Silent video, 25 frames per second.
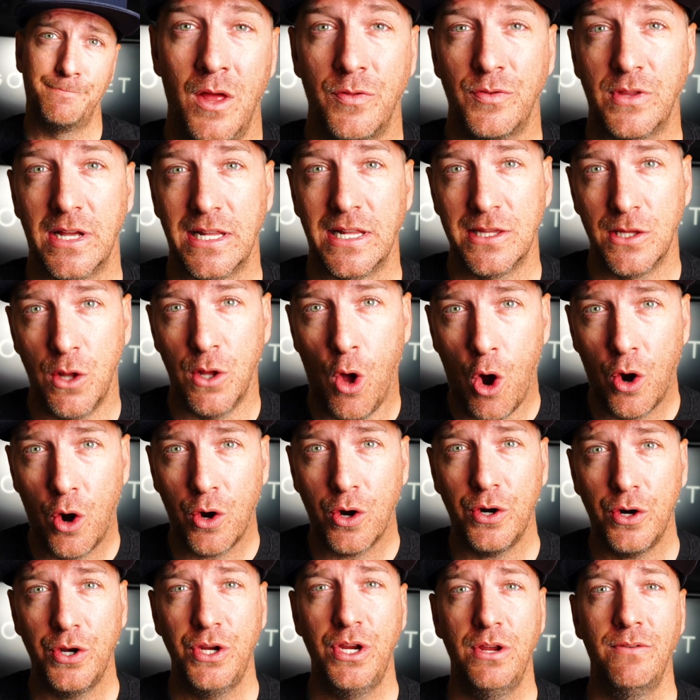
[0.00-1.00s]
The
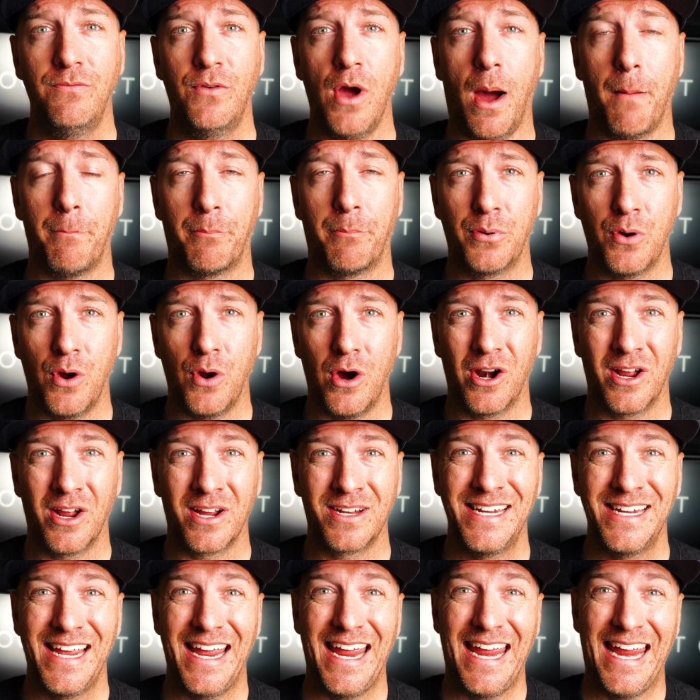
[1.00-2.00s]
longer you've got
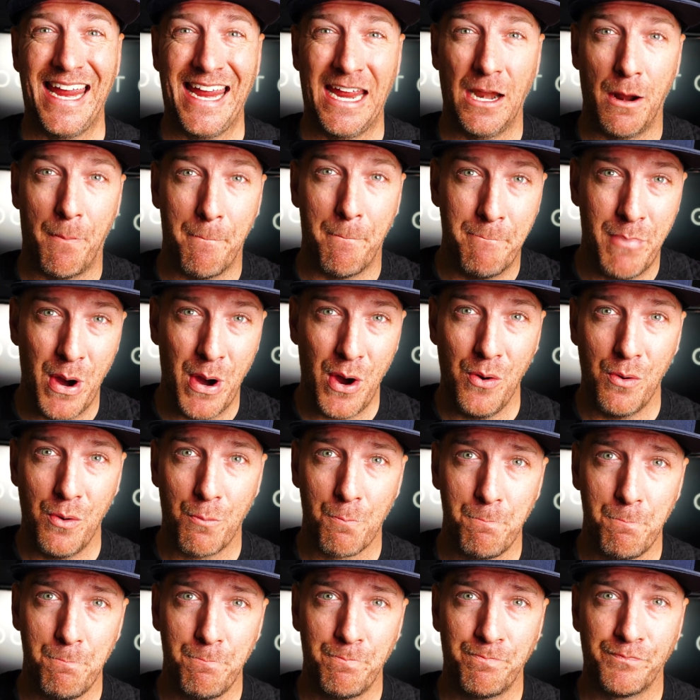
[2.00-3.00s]
product in a boat,
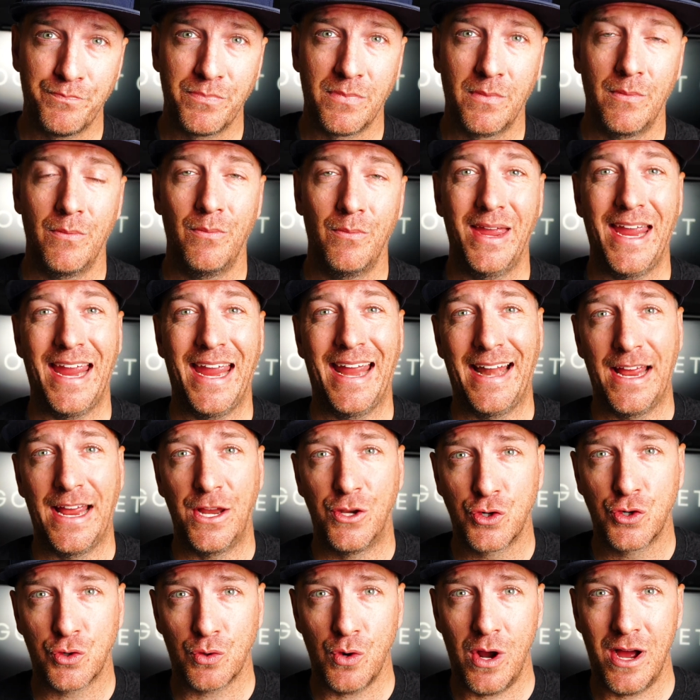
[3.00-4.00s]
in a
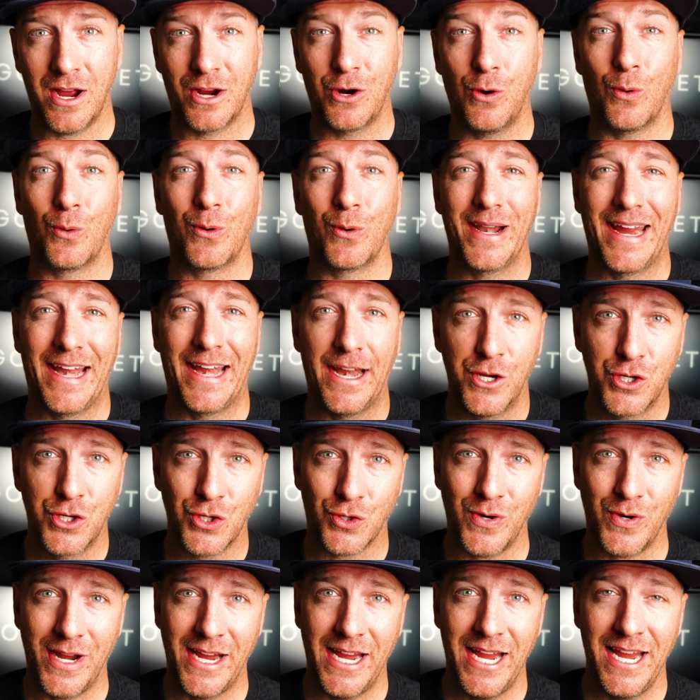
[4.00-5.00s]
truck, or in a
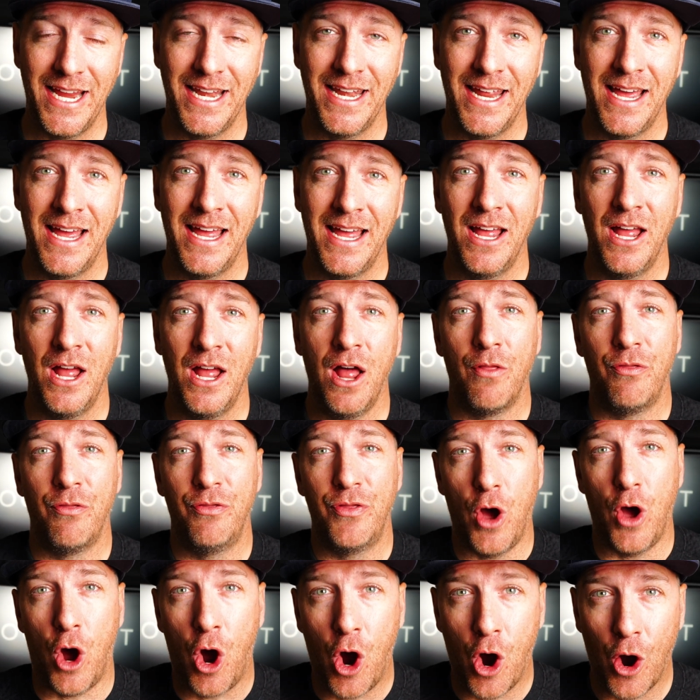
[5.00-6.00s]
train,
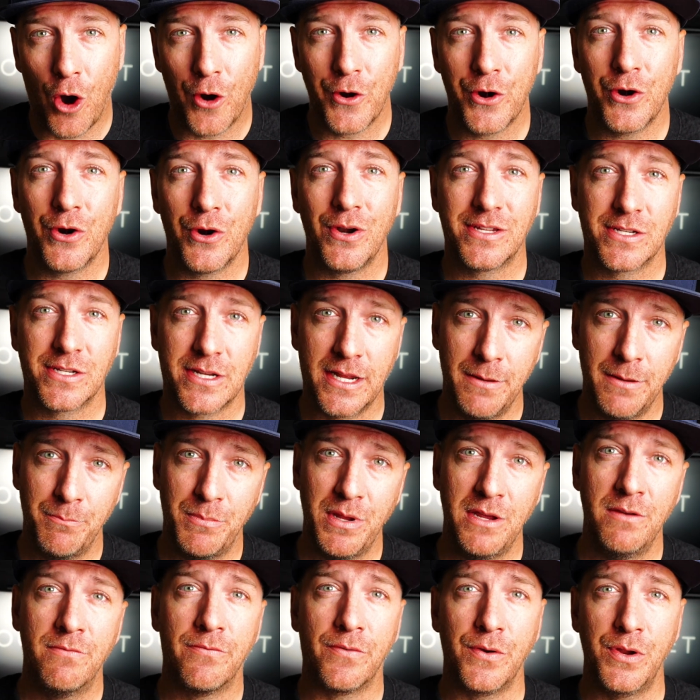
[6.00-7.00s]
the harder it's going to
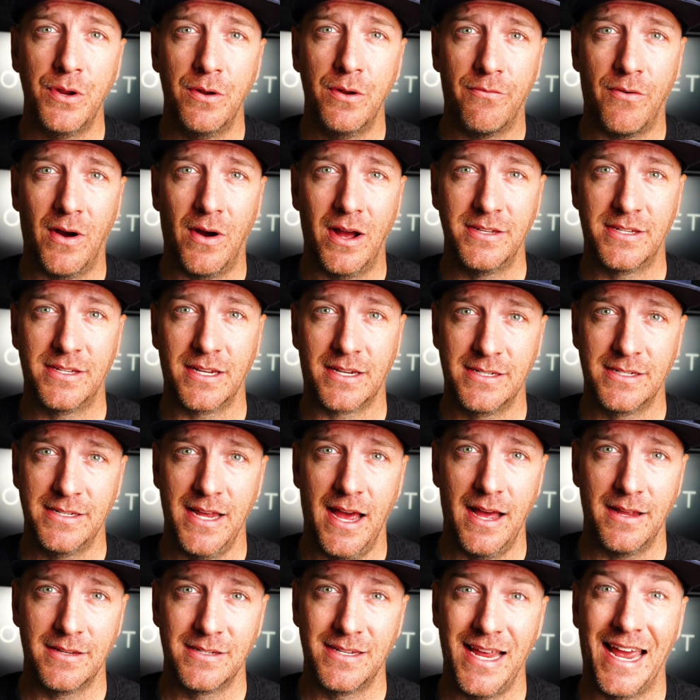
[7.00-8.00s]
be for you to find
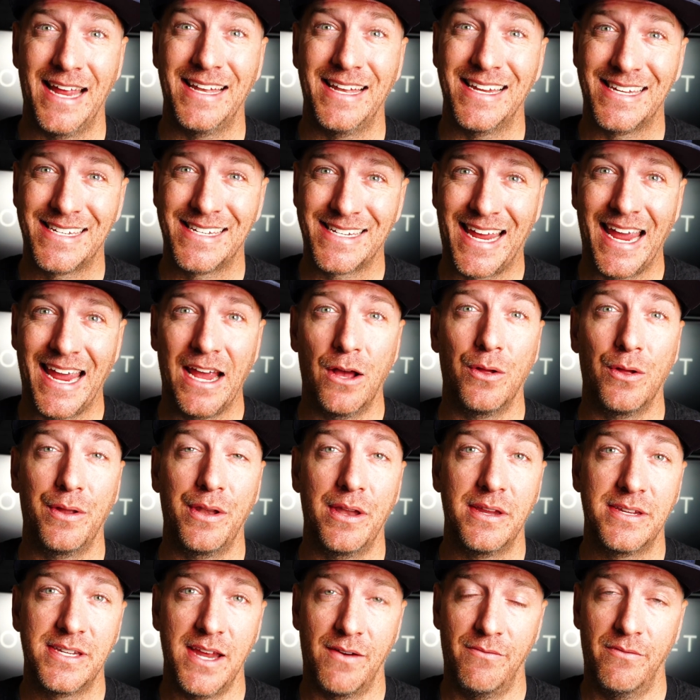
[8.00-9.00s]
success and to scale
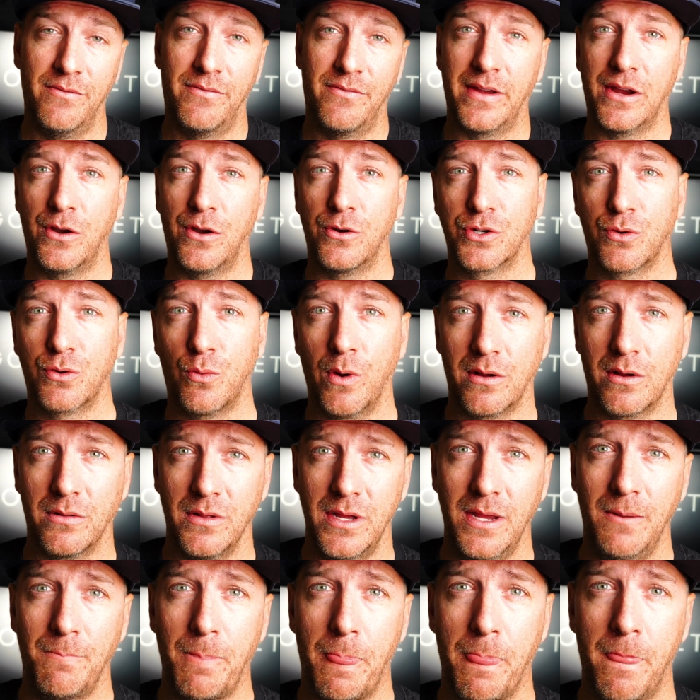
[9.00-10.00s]
into 7 figures
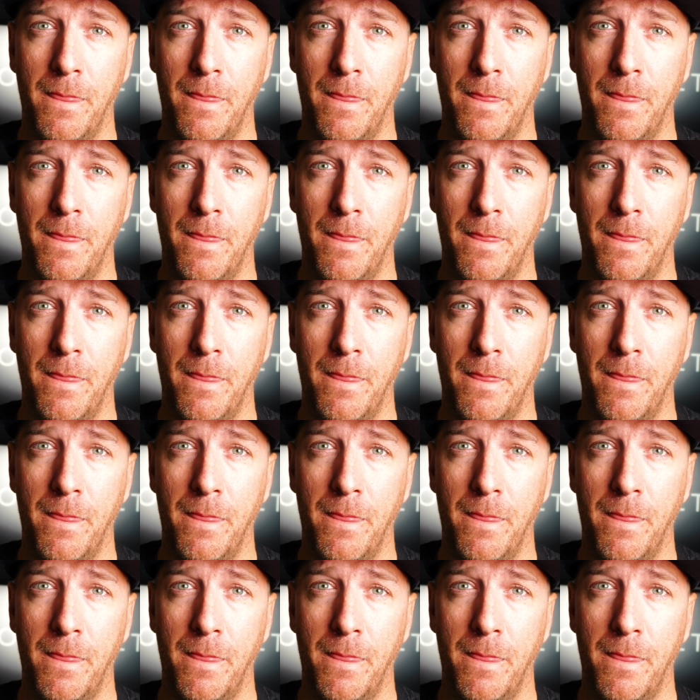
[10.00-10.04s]
quickly.